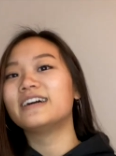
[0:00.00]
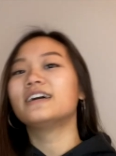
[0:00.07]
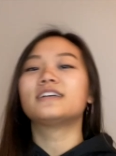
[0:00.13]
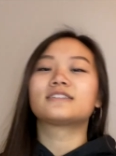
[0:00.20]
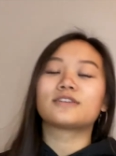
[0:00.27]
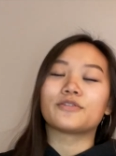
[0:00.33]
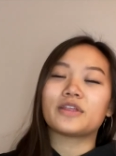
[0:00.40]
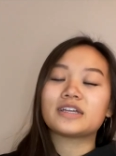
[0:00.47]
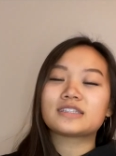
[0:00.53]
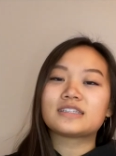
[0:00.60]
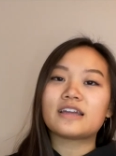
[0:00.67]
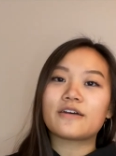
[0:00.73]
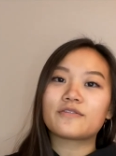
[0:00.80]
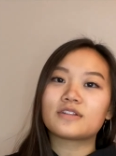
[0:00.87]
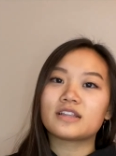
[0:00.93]
So that's
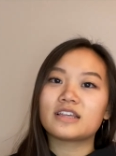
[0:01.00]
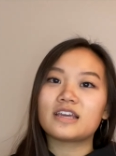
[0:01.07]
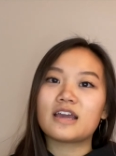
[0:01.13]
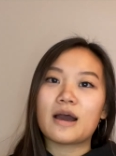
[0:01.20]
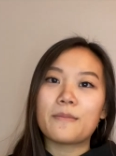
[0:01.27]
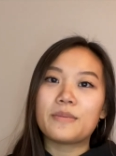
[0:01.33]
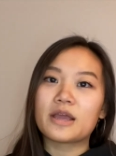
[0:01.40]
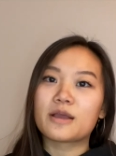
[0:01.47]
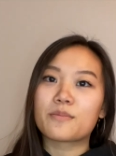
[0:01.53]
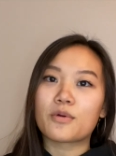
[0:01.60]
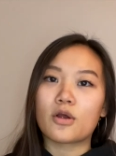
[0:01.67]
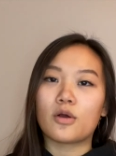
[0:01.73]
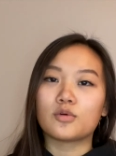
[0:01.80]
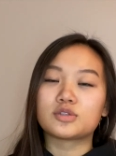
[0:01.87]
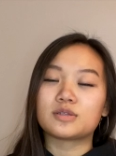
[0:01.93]
definitely a big
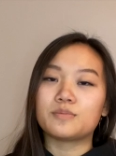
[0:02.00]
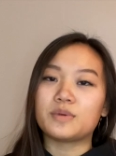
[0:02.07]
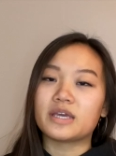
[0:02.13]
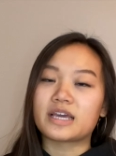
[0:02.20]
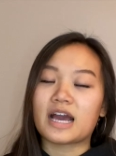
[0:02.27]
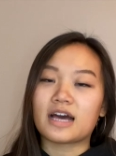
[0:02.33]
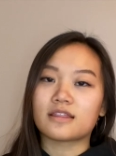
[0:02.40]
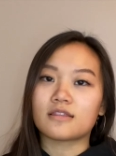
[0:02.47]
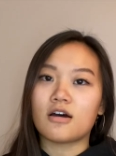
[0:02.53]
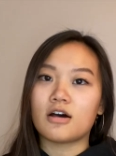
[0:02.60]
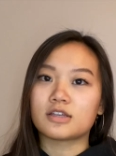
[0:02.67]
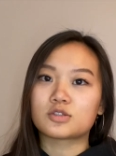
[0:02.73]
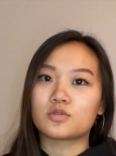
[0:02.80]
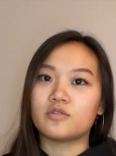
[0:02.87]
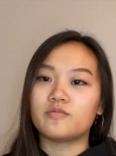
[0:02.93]
pro to being at the
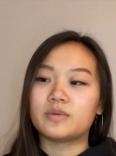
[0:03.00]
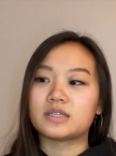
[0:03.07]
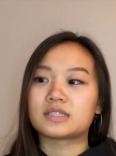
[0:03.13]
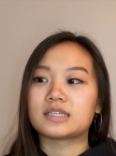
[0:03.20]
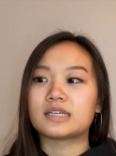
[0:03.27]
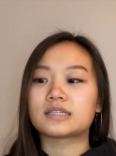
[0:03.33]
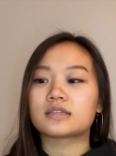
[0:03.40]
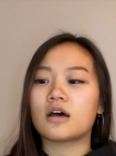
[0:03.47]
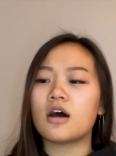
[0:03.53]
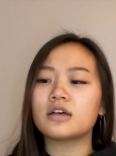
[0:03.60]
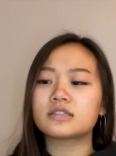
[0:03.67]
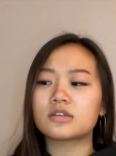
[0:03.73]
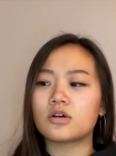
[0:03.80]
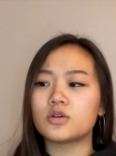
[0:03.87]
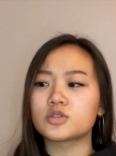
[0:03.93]
Haas School of Business.
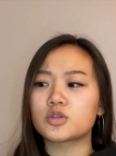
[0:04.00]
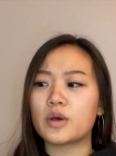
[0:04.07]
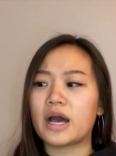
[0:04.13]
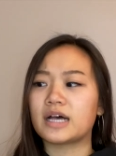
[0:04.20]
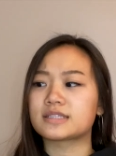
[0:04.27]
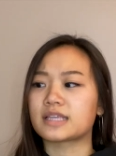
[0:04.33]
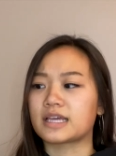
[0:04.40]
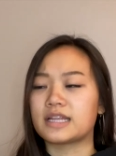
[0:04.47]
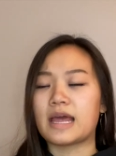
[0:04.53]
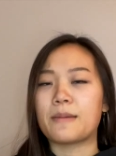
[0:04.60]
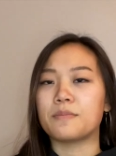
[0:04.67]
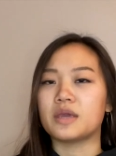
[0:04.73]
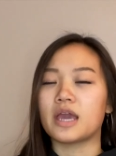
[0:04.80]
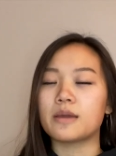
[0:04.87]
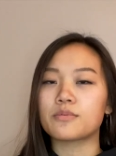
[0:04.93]
Haas also has like an
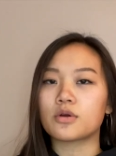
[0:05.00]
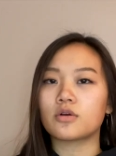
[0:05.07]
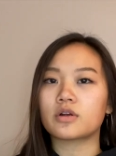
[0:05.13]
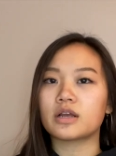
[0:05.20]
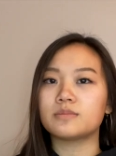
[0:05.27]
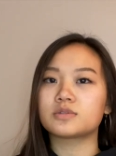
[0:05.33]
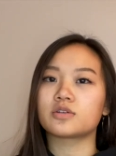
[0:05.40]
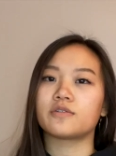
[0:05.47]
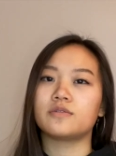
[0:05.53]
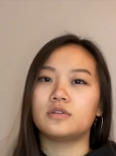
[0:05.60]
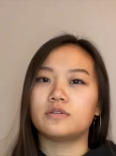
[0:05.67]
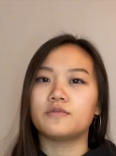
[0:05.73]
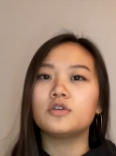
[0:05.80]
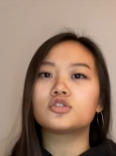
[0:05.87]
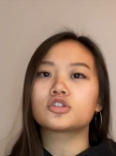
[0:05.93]
MBA program, so in the
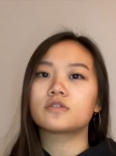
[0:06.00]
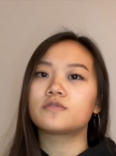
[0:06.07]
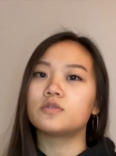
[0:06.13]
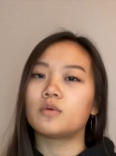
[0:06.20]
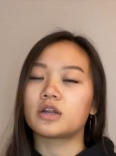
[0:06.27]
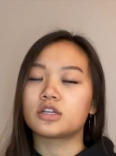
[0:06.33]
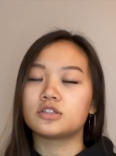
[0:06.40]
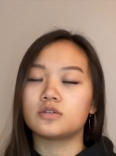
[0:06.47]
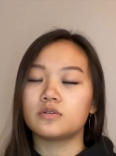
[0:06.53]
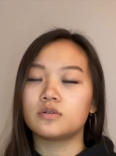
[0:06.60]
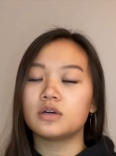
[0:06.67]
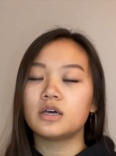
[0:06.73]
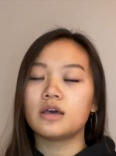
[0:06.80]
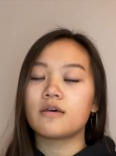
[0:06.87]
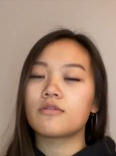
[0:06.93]
future, if you want to do
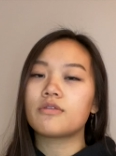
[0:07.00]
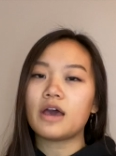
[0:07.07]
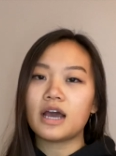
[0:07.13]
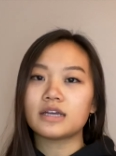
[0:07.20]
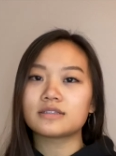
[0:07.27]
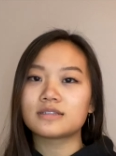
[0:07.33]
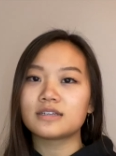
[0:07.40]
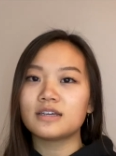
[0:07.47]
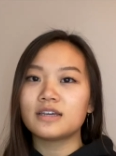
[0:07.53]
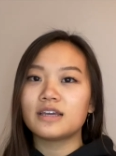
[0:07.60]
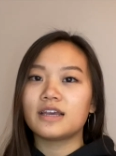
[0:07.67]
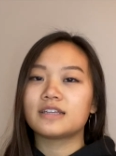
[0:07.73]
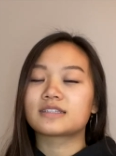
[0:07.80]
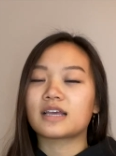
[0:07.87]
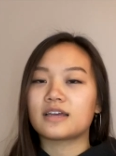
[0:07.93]
that,
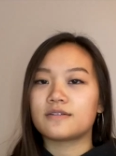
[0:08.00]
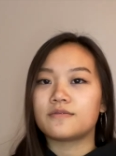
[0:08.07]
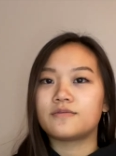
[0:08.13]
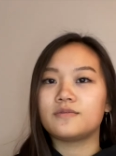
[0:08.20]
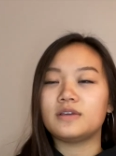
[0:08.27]
it's kind of